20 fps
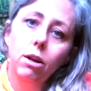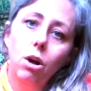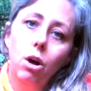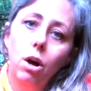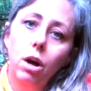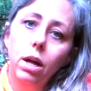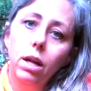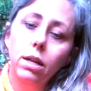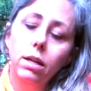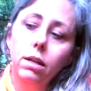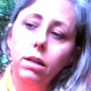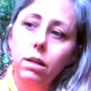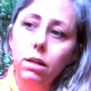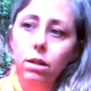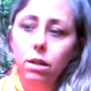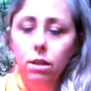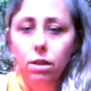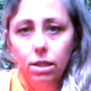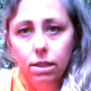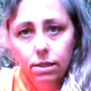on
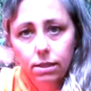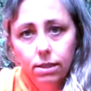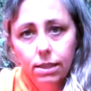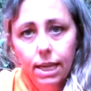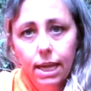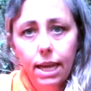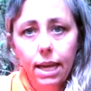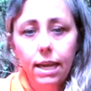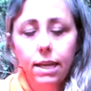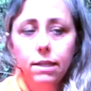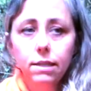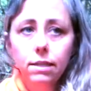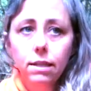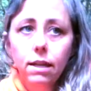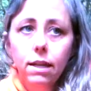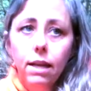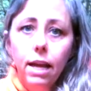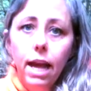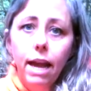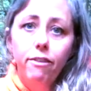the state.
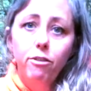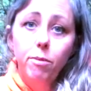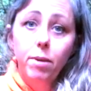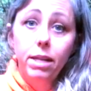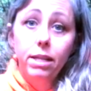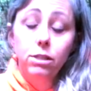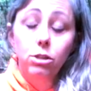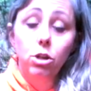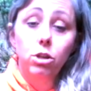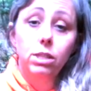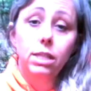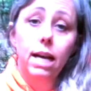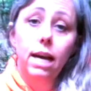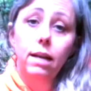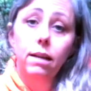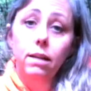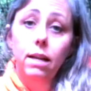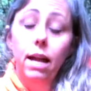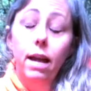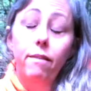Everybody
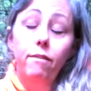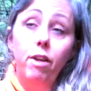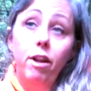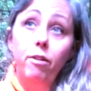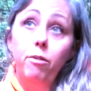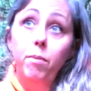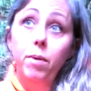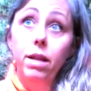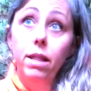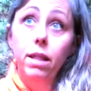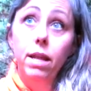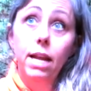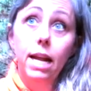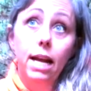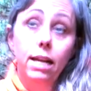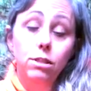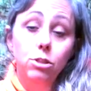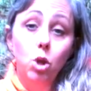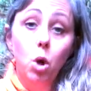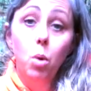then
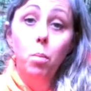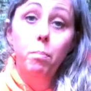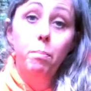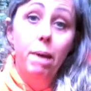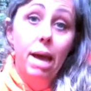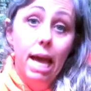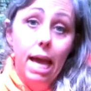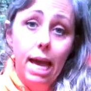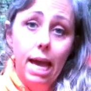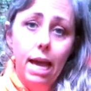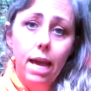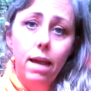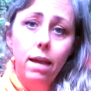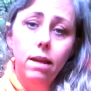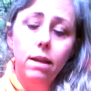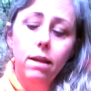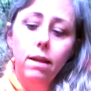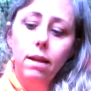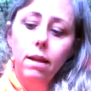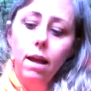has to obey.
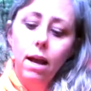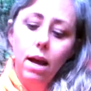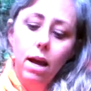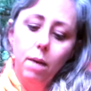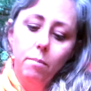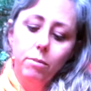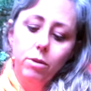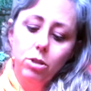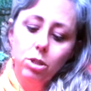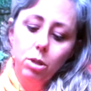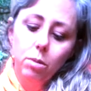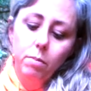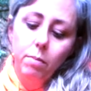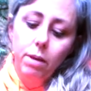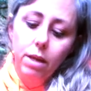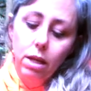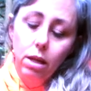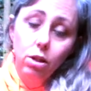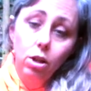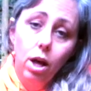There's going to
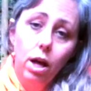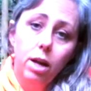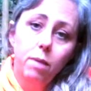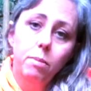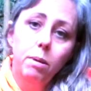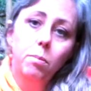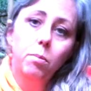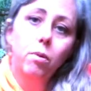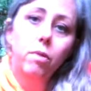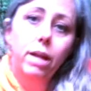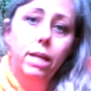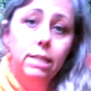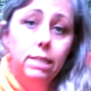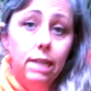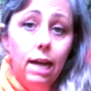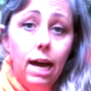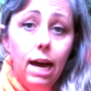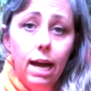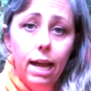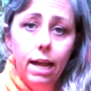be a lot of people that
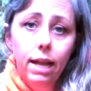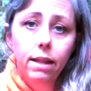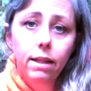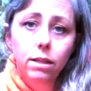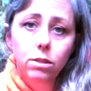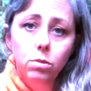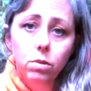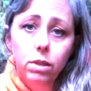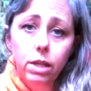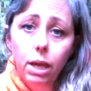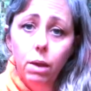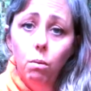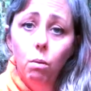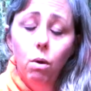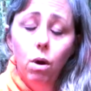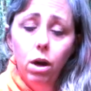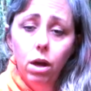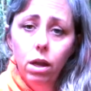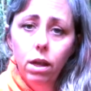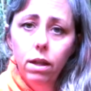die. That's what they
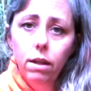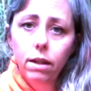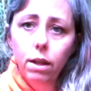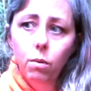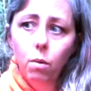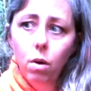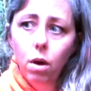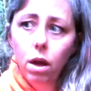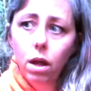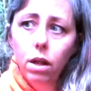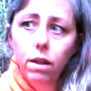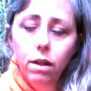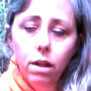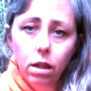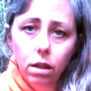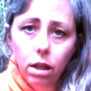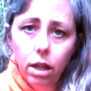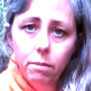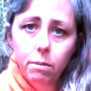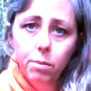want. They want a
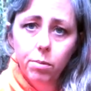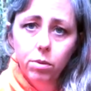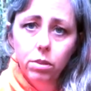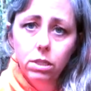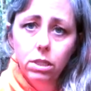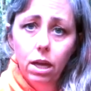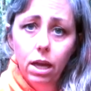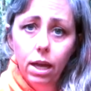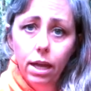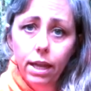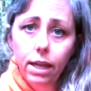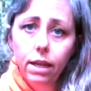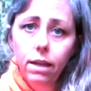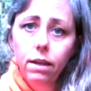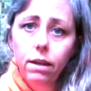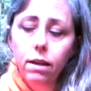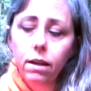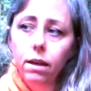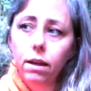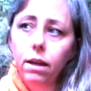lot of people dying.
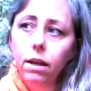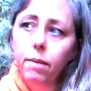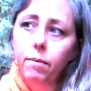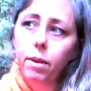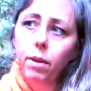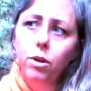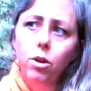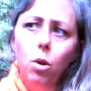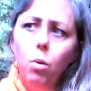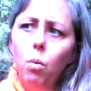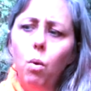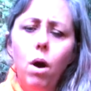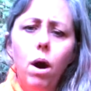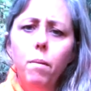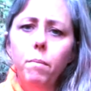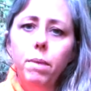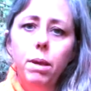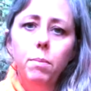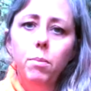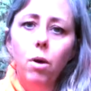They don't
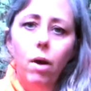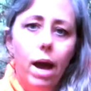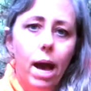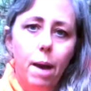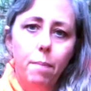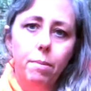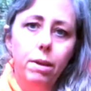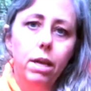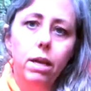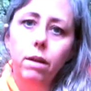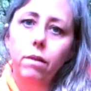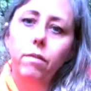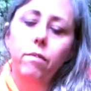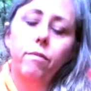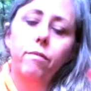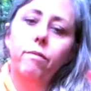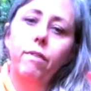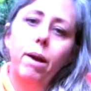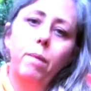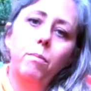want people happy and
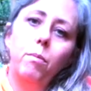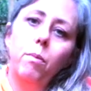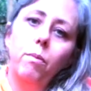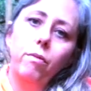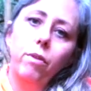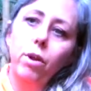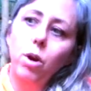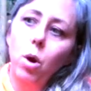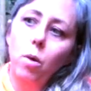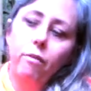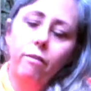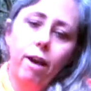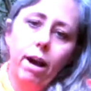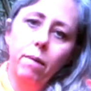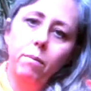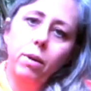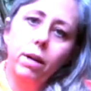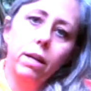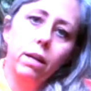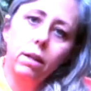
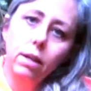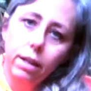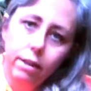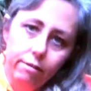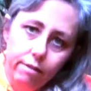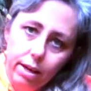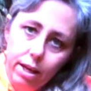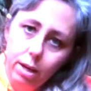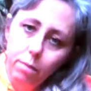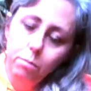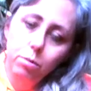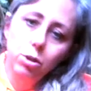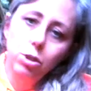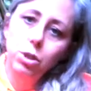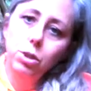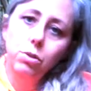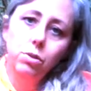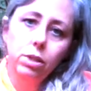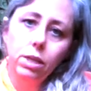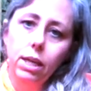vibrant and living and
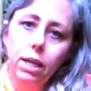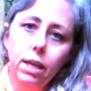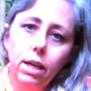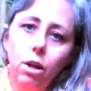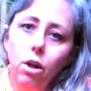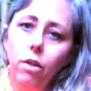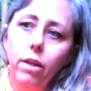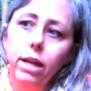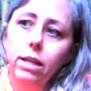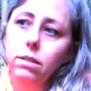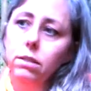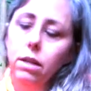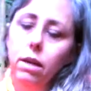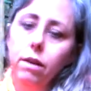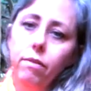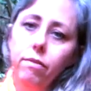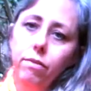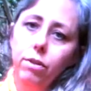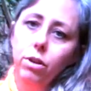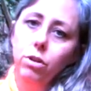producing and all that
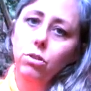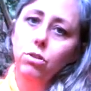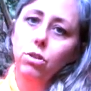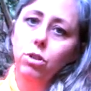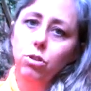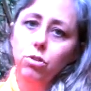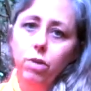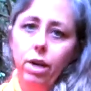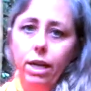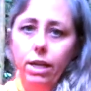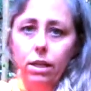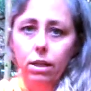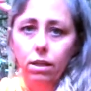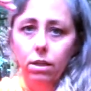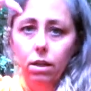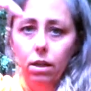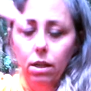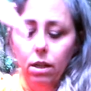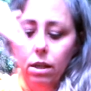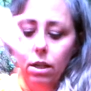stuff. They're trying to
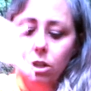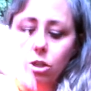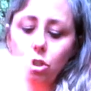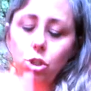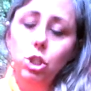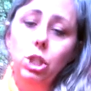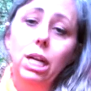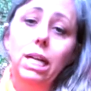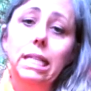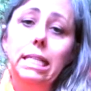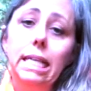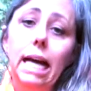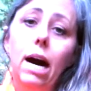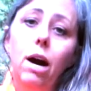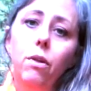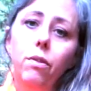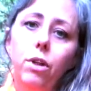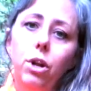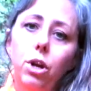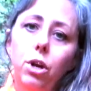shut
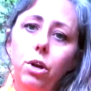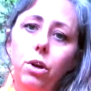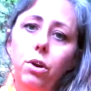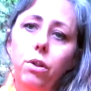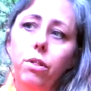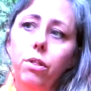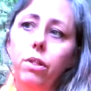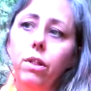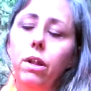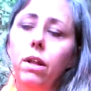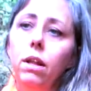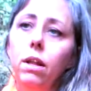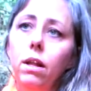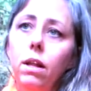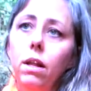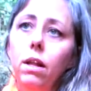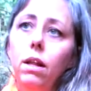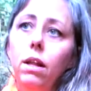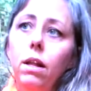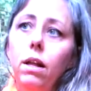down the earth
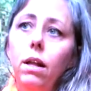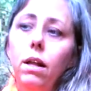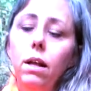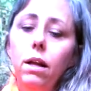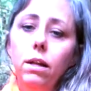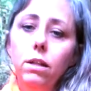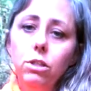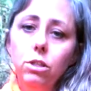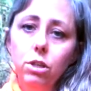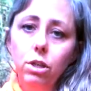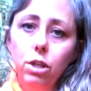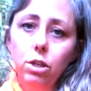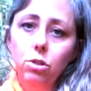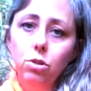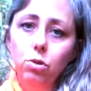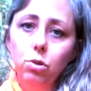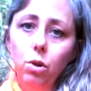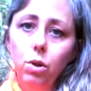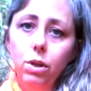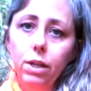to
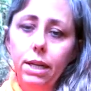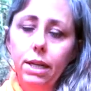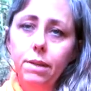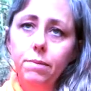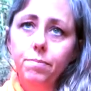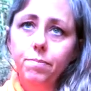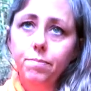control it.